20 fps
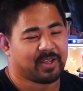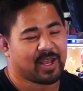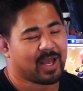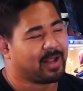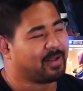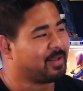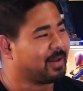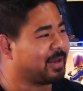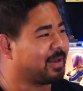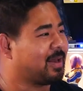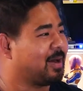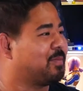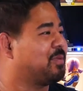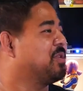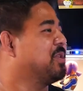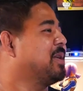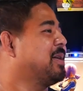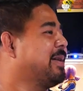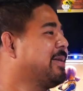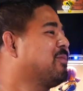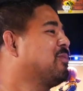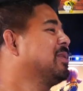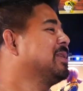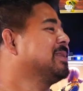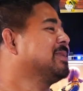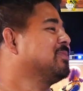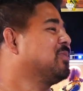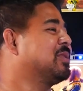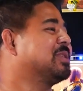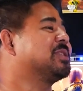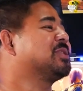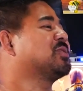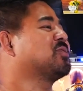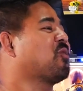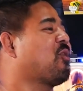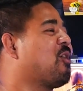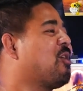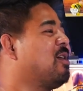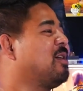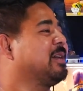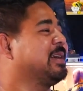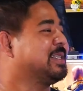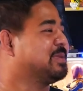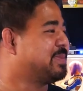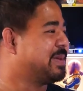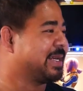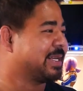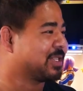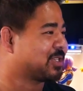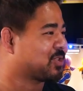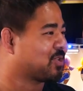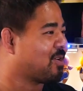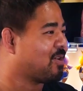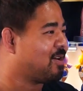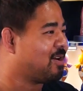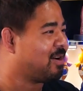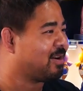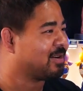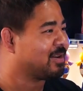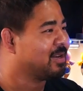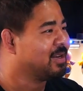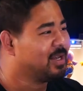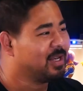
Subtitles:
got like a couple of like one strong, he's big and strong.